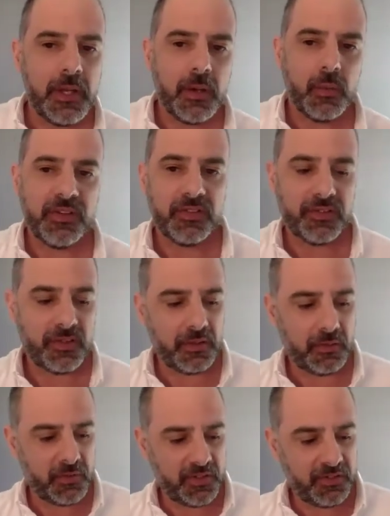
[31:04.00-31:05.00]
which is
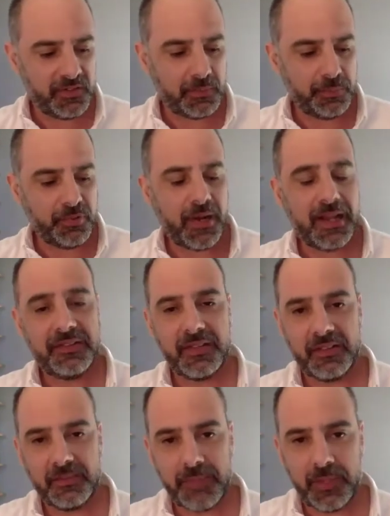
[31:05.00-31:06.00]
the
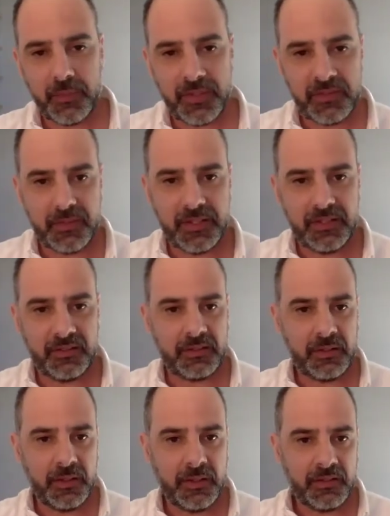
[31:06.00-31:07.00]
process by which
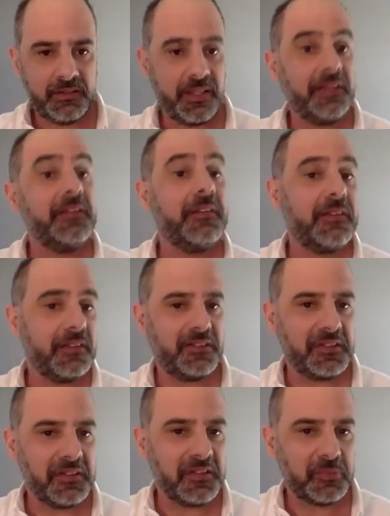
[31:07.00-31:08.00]
these
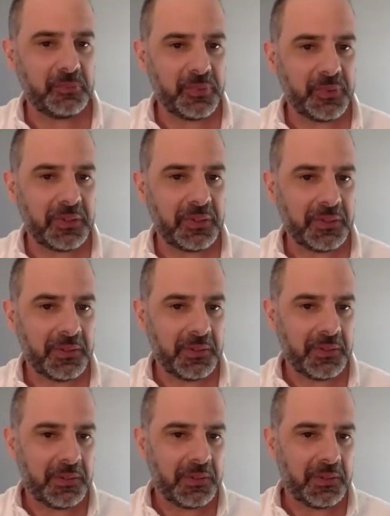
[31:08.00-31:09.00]
sentences in this book
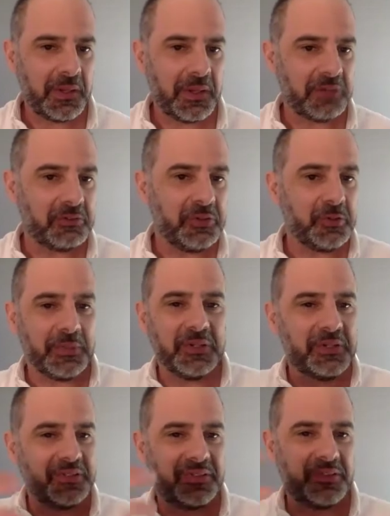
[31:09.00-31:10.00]
accrued,
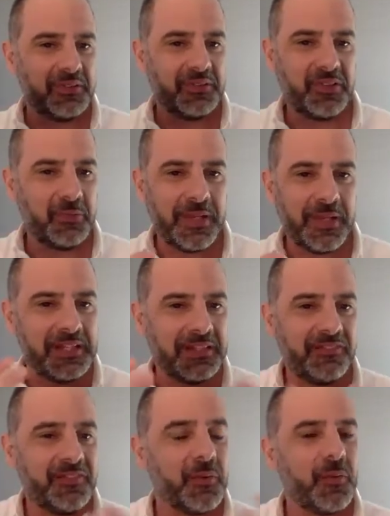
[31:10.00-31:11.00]
because there's so many
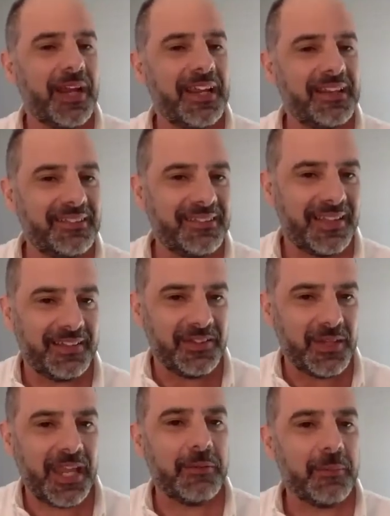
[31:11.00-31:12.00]
different ways that
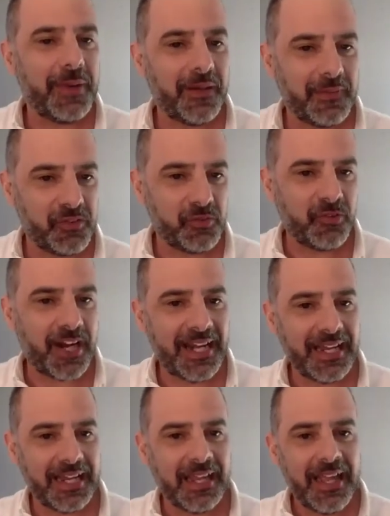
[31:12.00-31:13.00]
you came about this
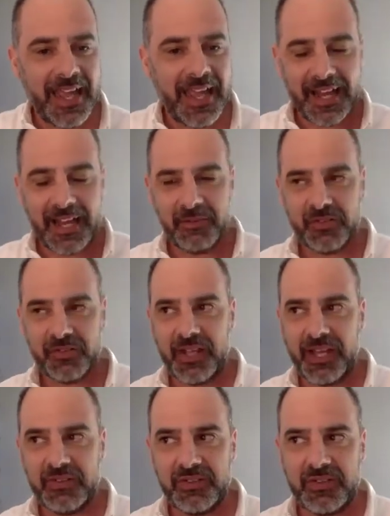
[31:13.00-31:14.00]
writing. And I
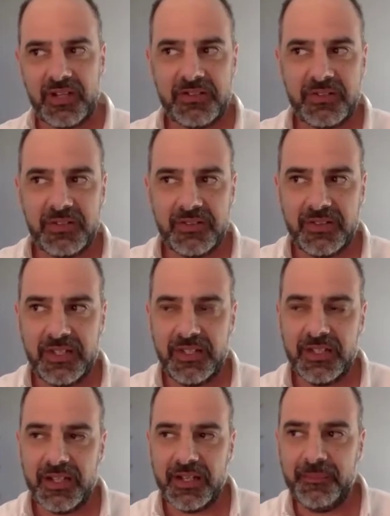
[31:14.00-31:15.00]
was touched to
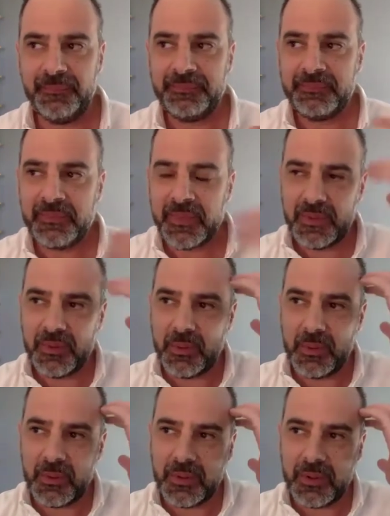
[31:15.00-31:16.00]
see,
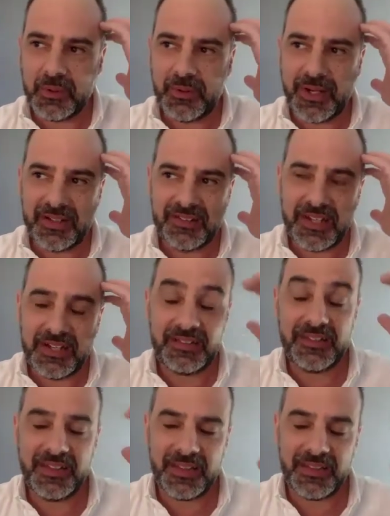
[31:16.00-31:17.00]
or quite excited to
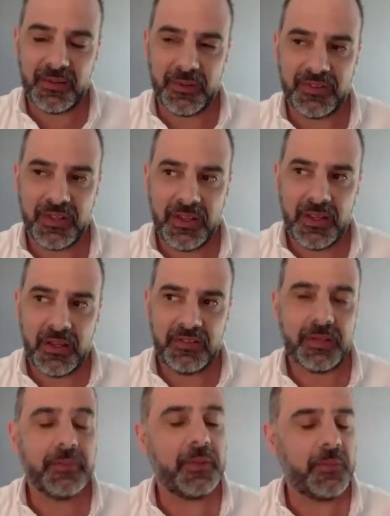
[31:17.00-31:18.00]
see that there was
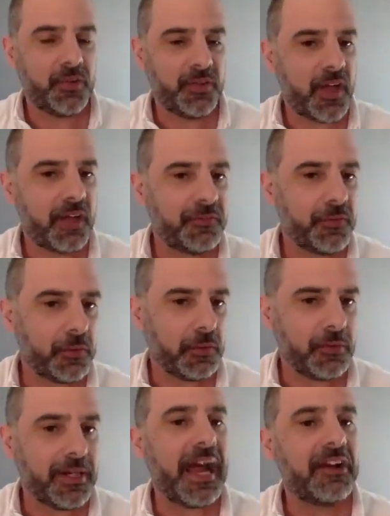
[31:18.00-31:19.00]
some of the most thoughtful
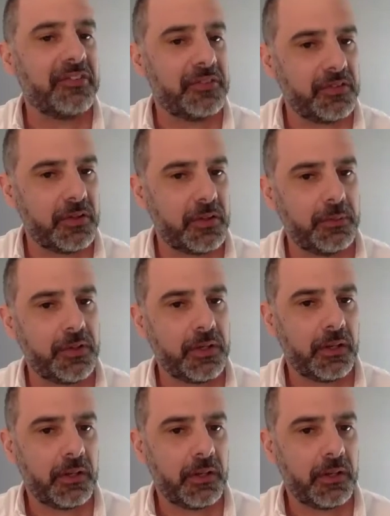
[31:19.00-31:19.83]
reactions to the book